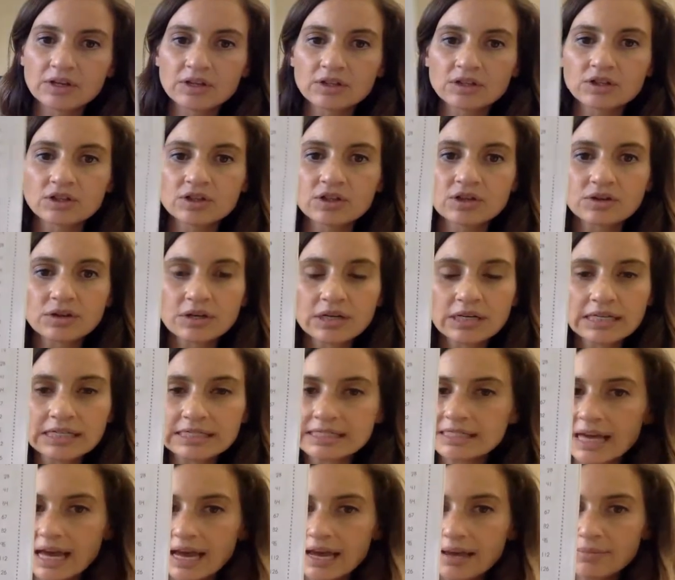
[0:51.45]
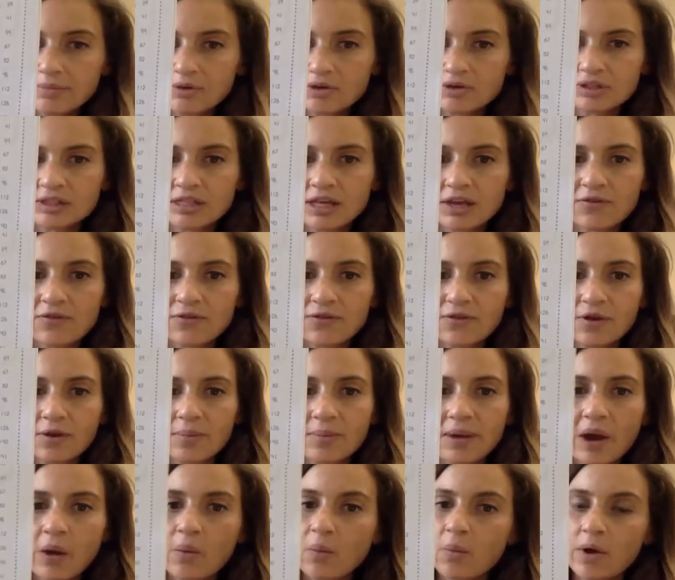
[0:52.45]
So you're going to time yourself for
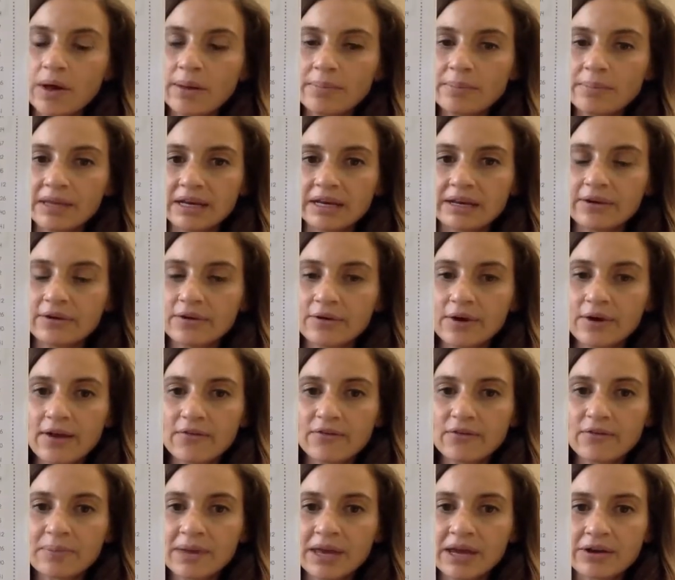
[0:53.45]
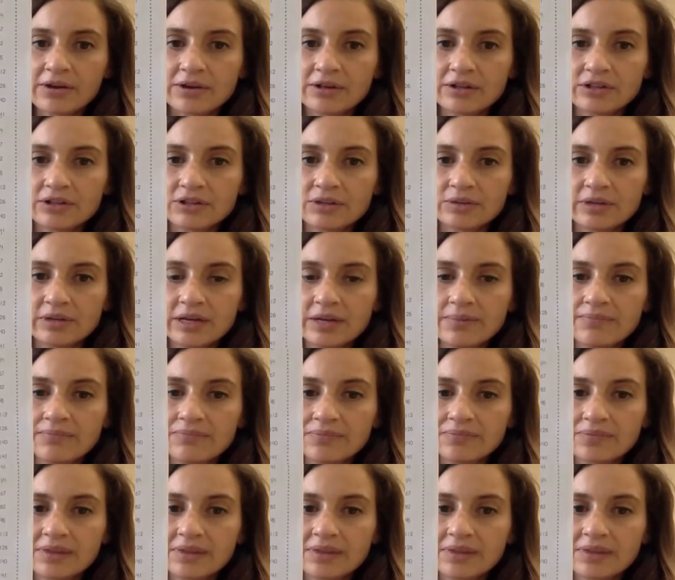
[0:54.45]
about 1 minute or have a parent do it.